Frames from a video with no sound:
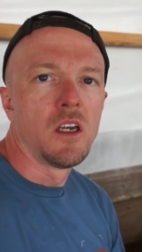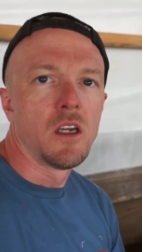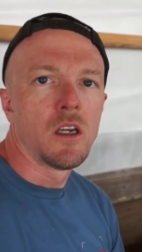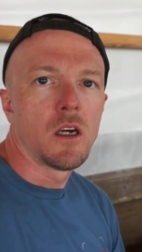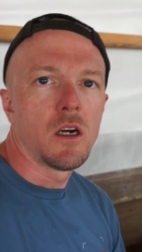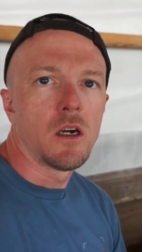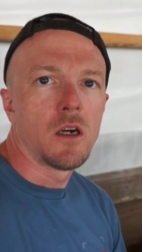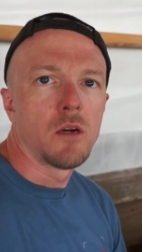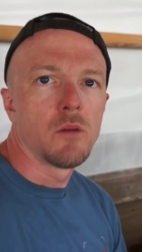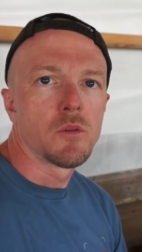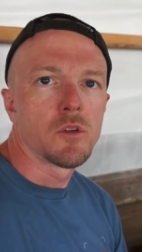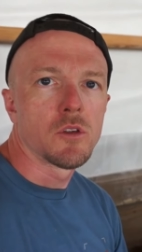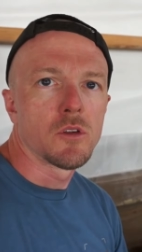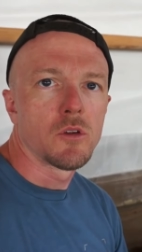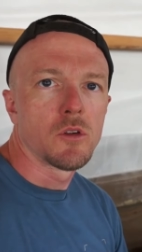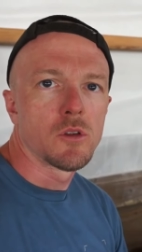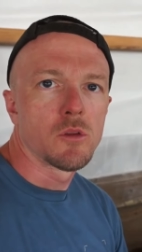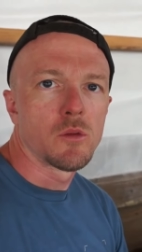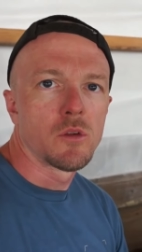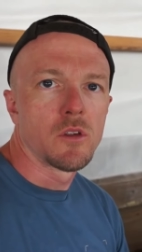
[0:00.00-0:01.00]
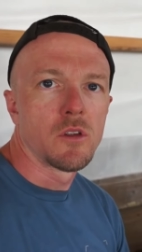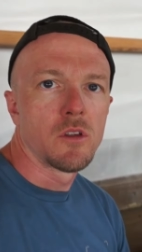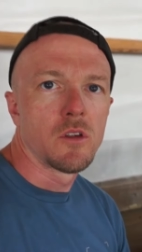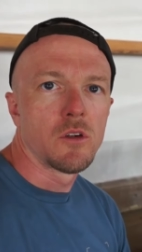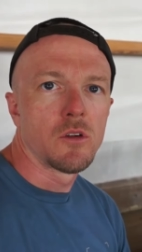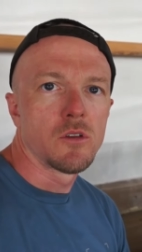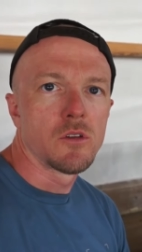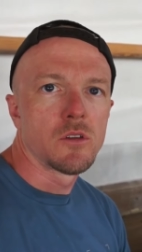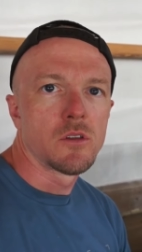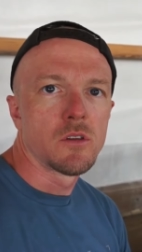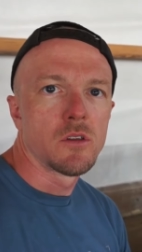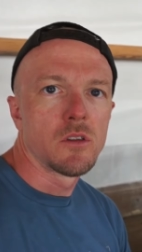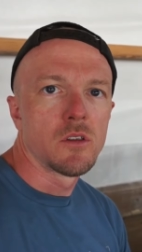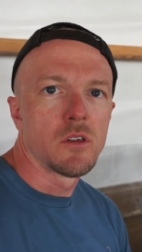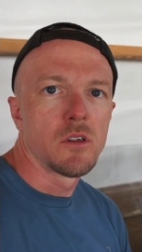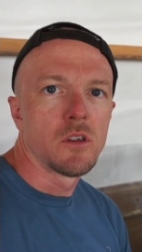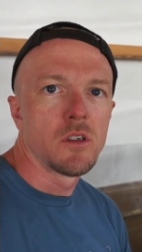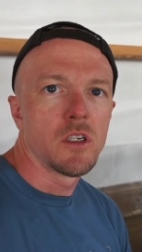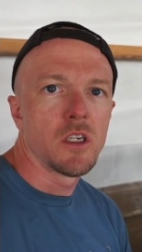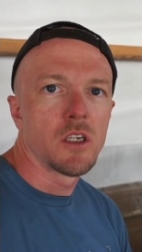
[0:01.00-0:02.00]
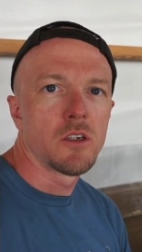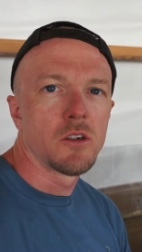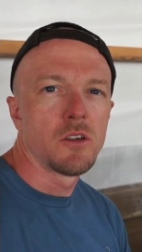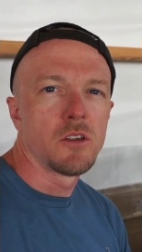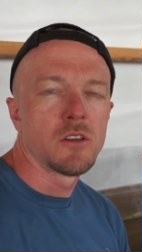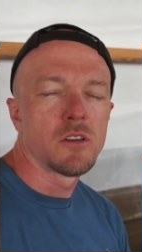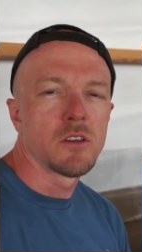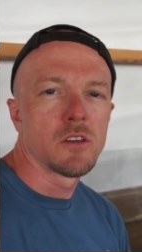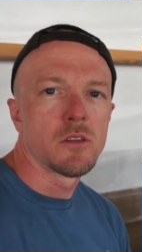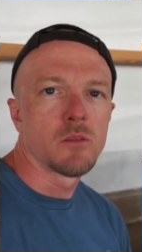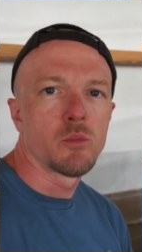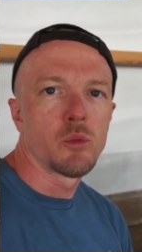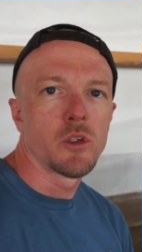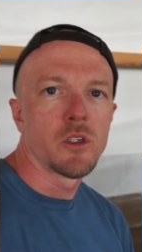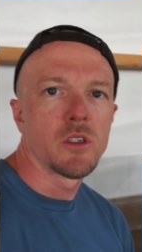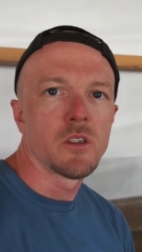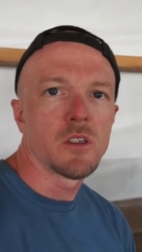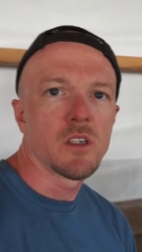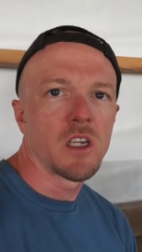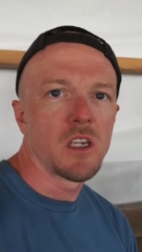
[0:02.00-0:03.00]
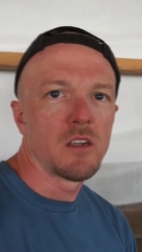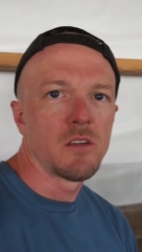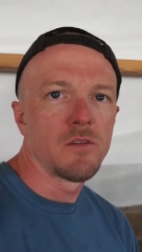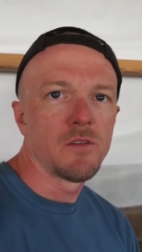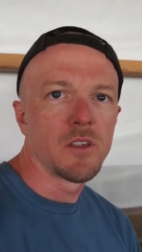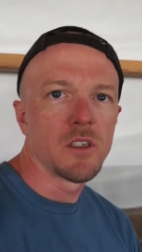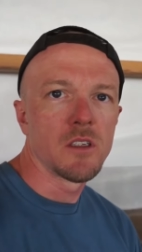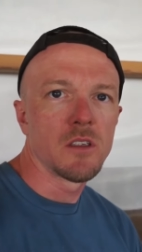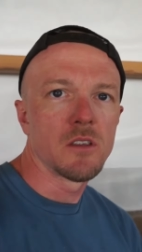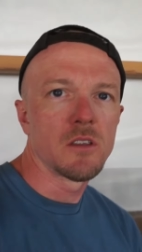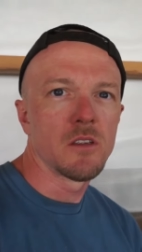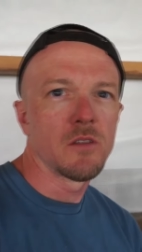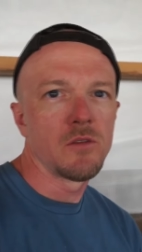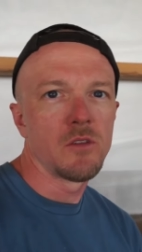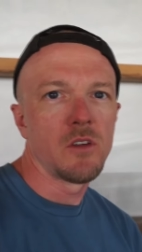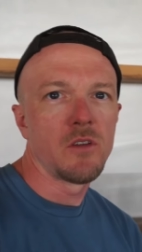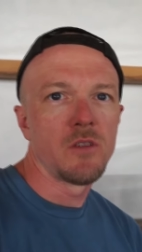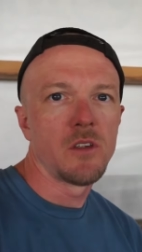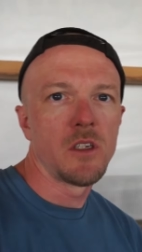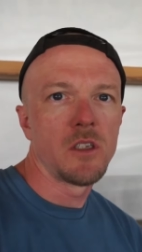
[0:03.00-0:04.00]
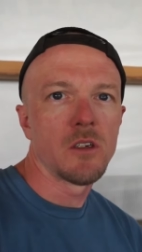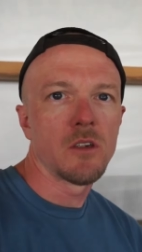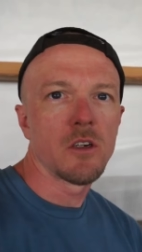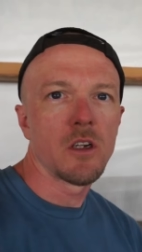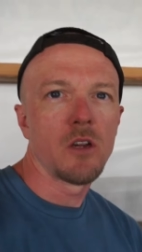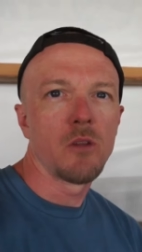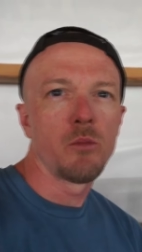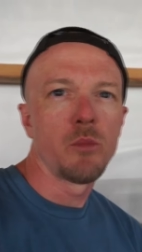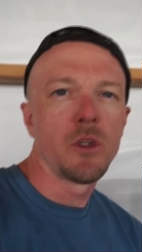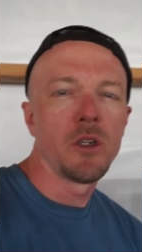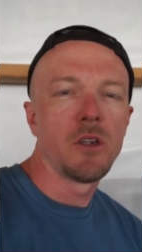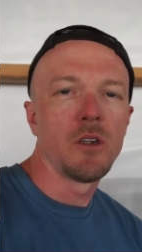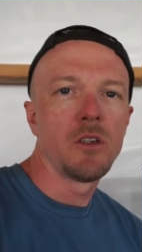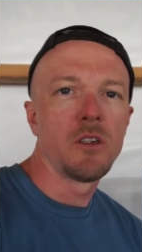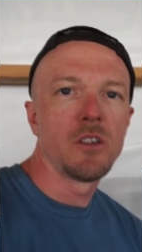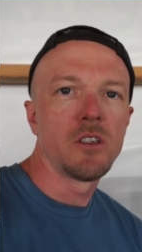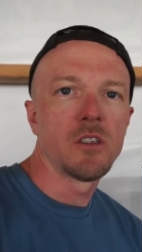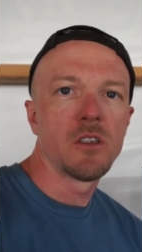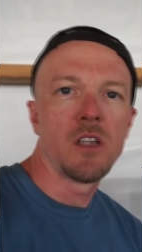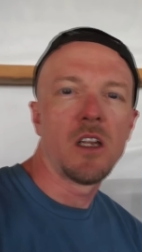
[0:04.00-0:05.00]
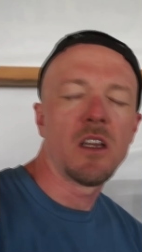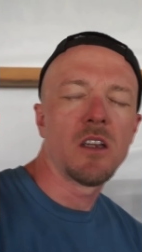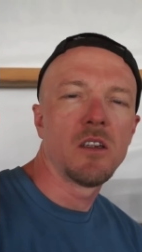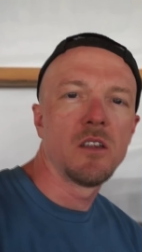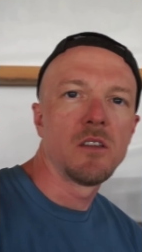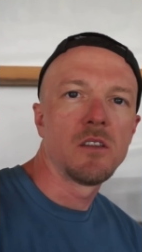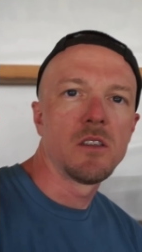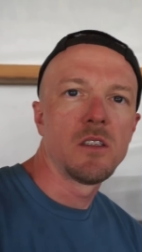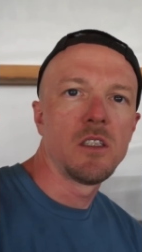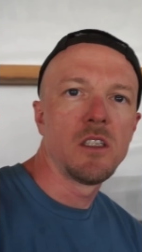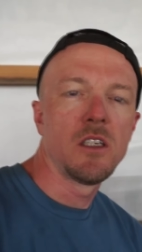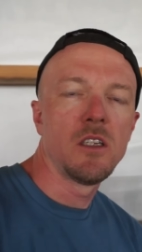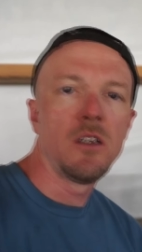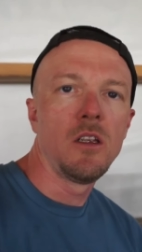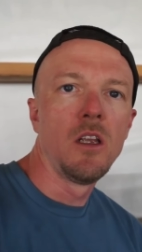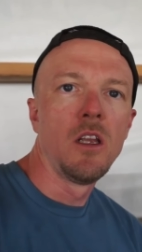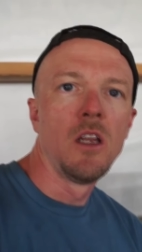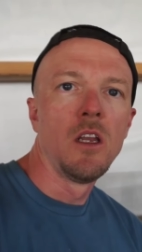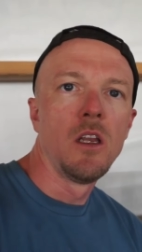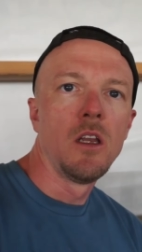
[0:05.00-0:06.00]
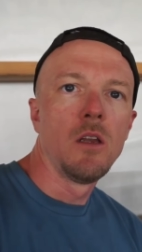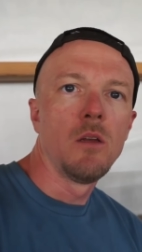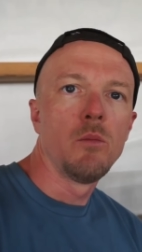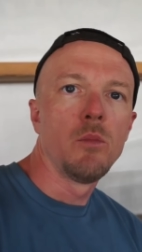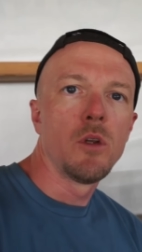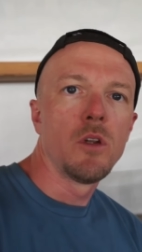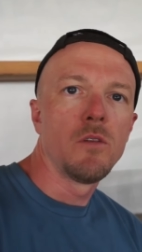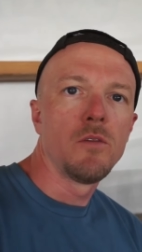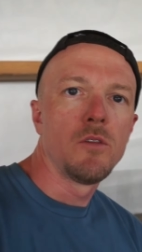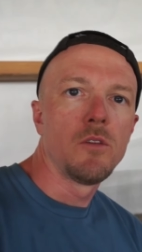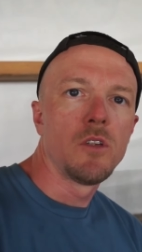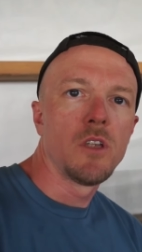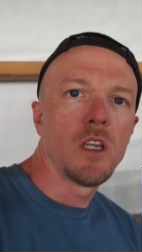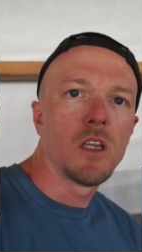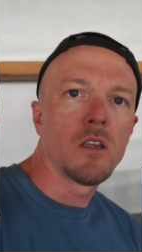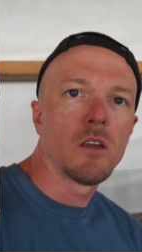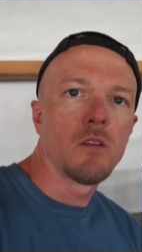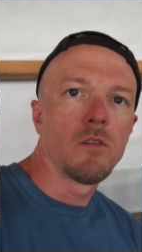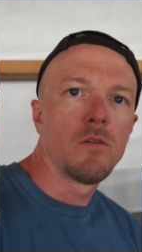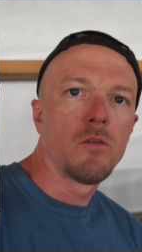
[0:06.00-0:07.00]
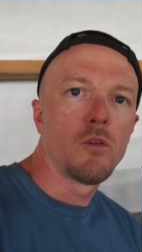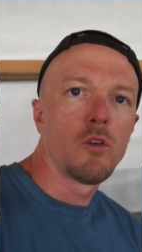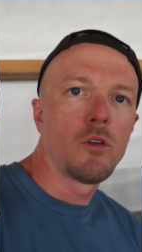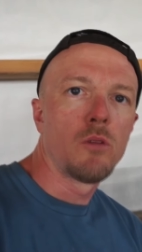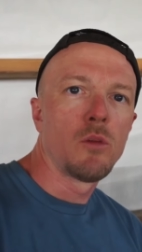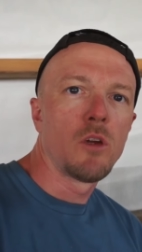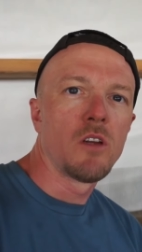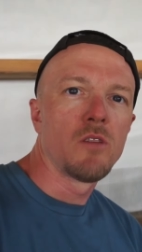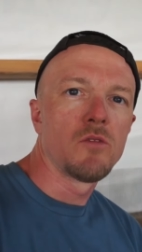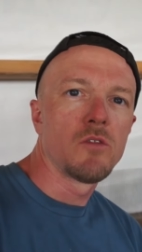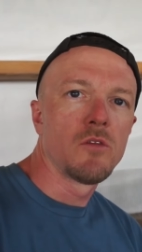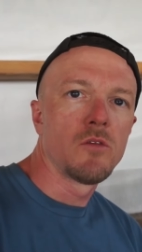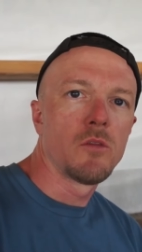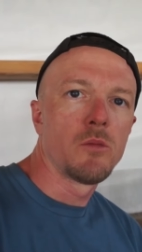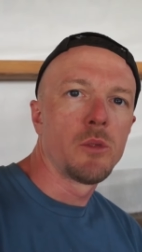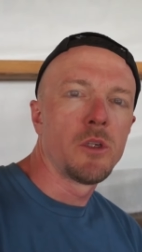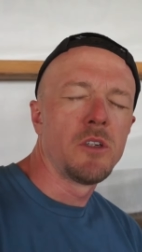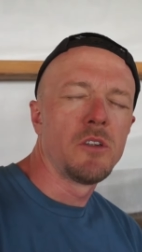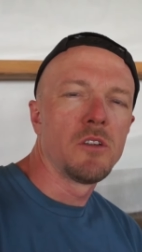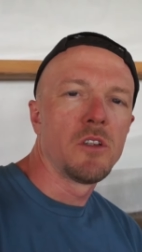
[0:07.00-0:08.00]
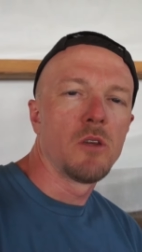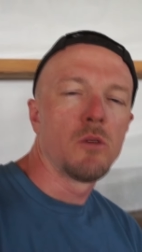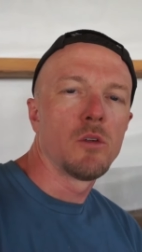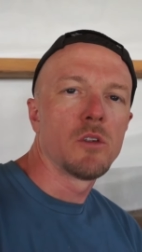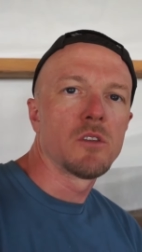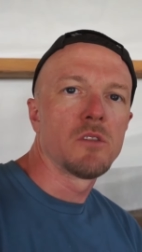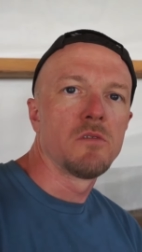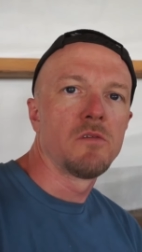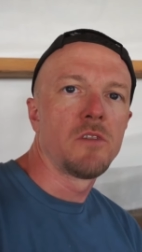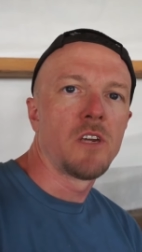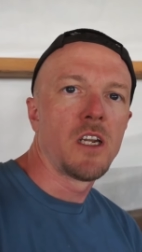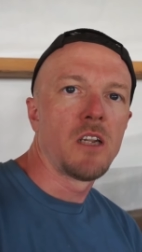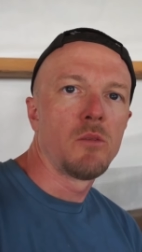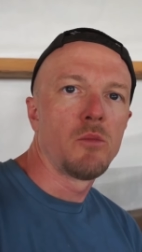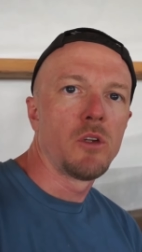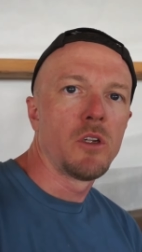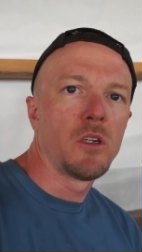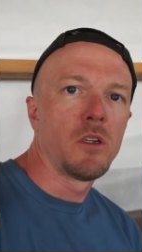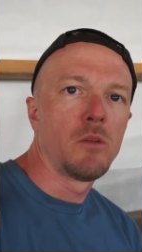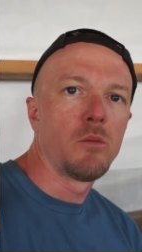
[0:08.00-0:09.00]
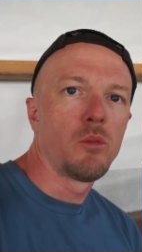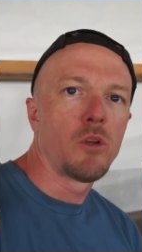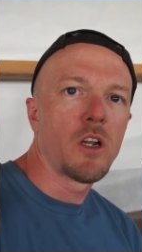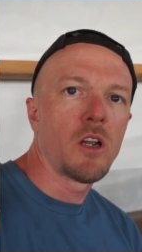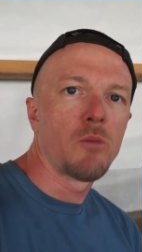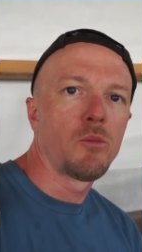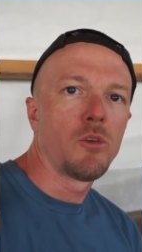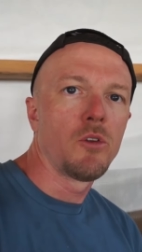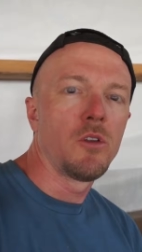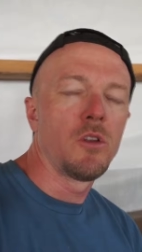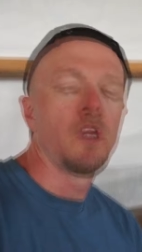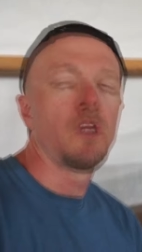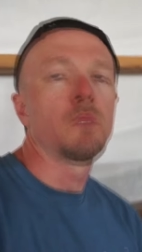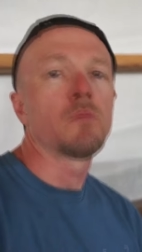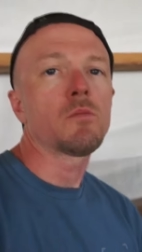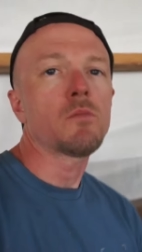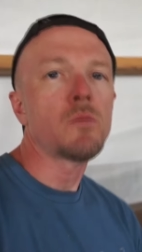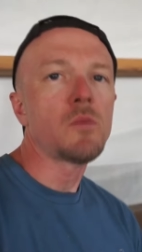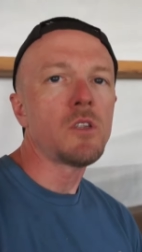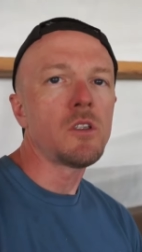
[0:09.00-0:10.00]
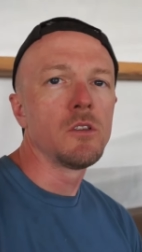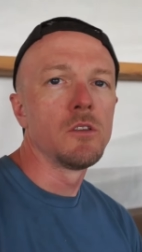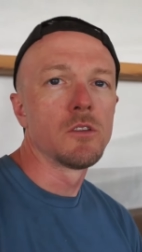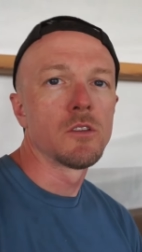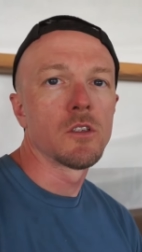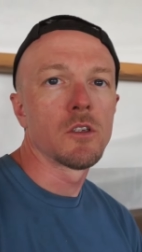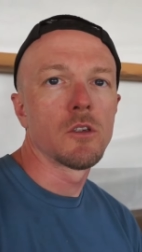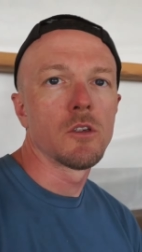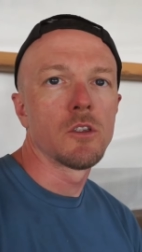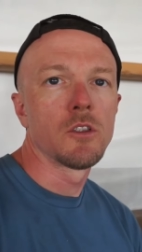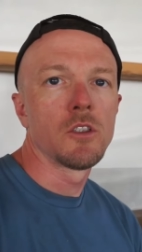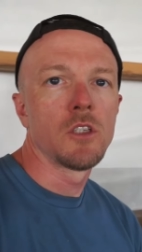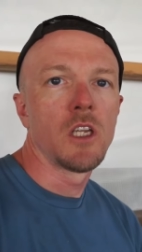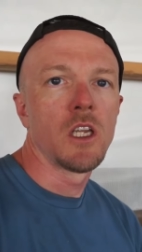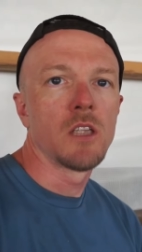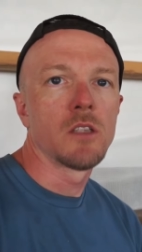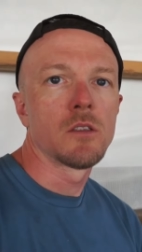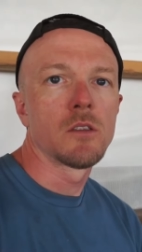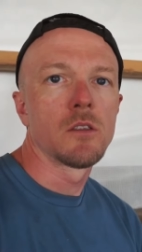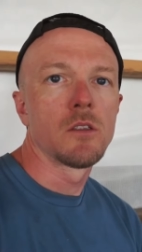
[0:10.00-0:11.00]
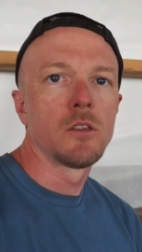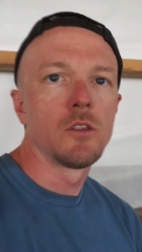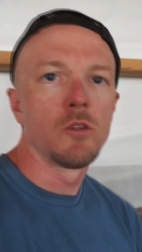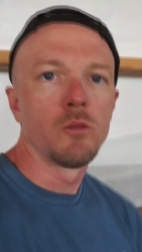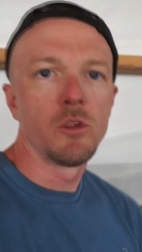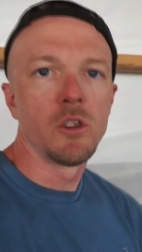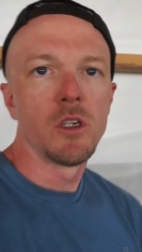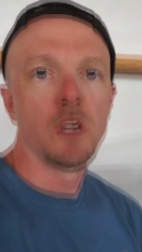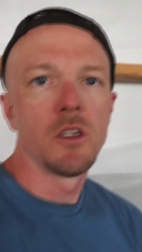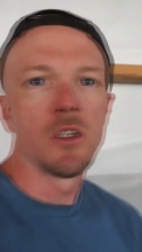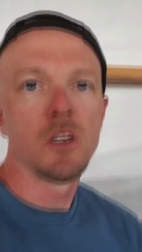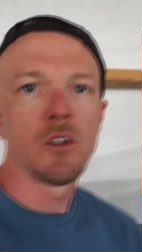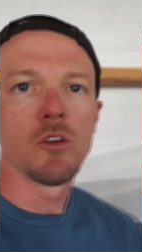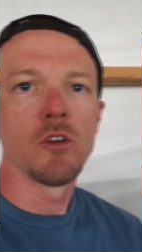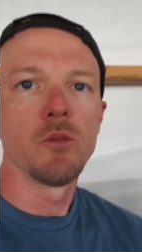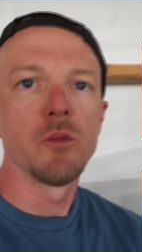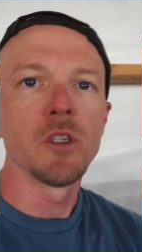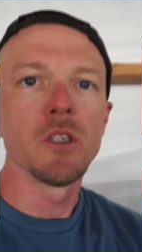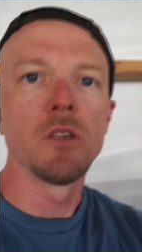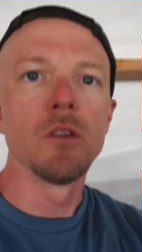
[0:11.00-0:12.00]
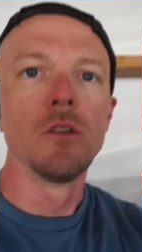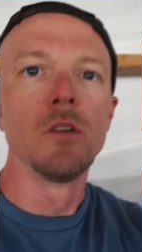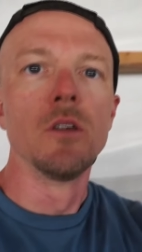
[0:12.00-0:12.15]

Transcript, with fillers: Um, so it's one of those ignorance is bliss kind of things. If you have an in-ground pier, you're just not going to see it. But if you take a form off of a pier that wasn't vibrated properly, there's a good chance there'll be honeycombing.